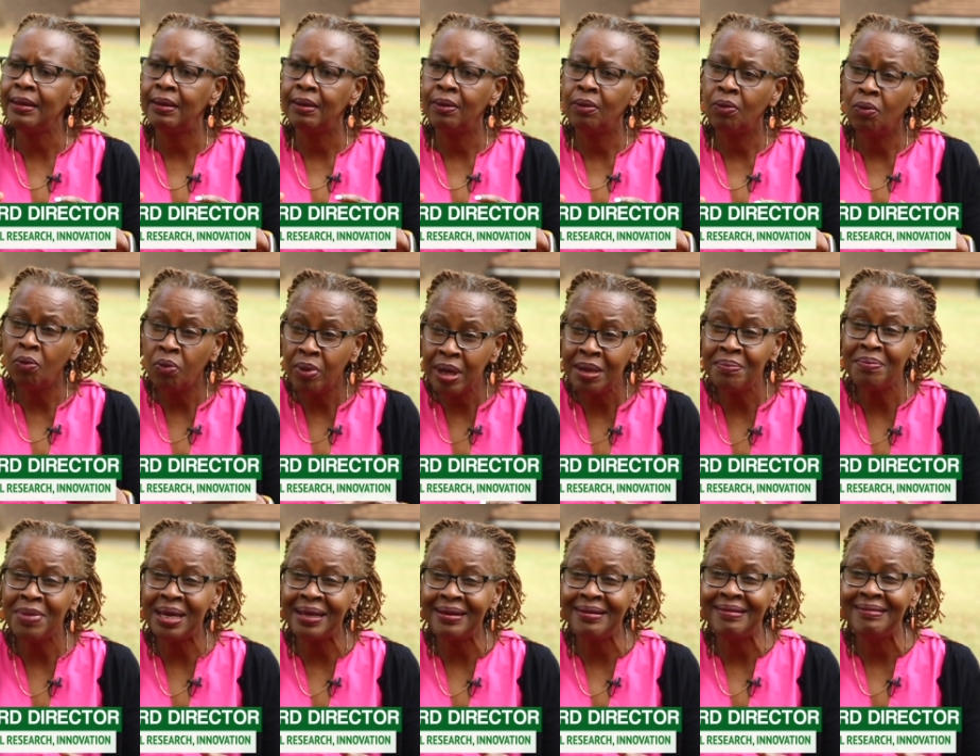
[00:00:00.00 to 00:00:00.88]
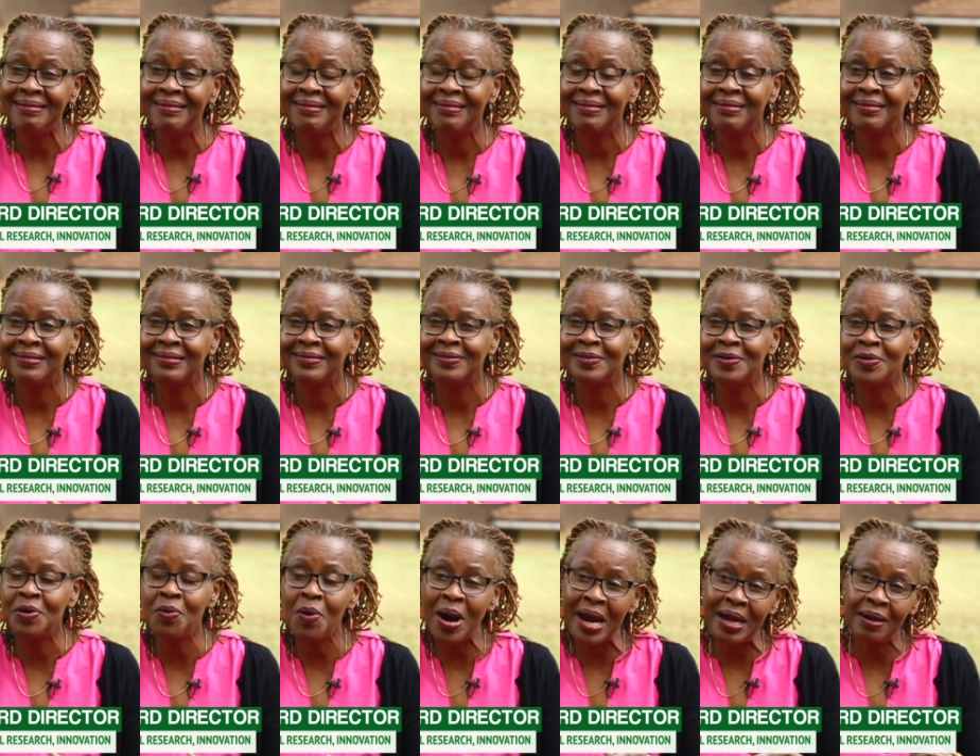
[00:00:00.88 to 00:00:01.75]
women
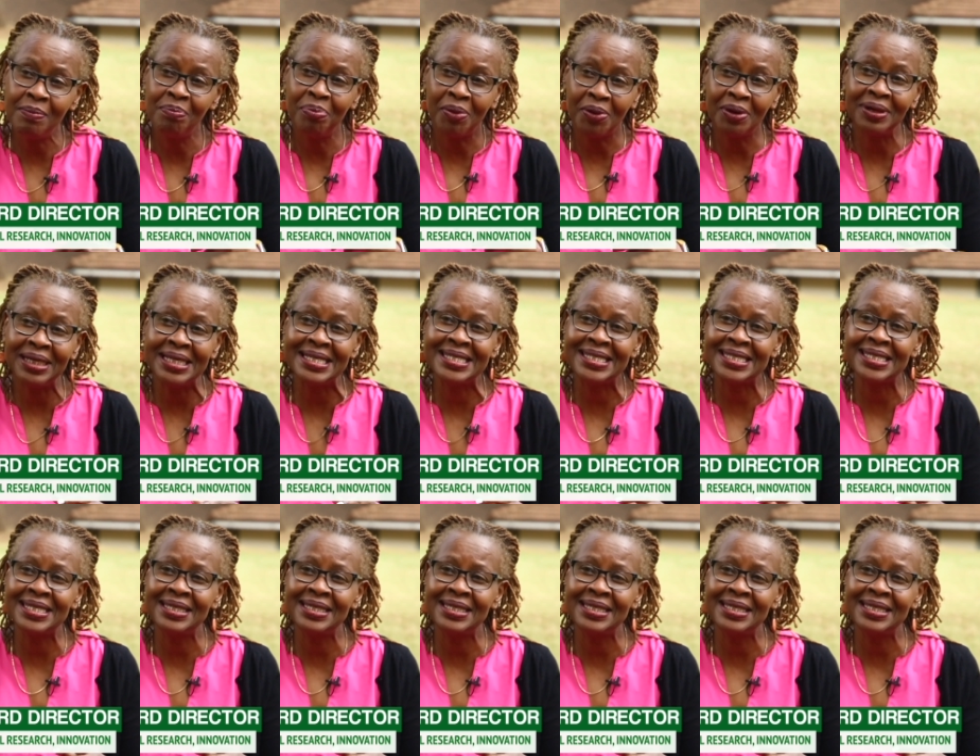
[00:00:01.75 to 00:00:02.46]
who are in policy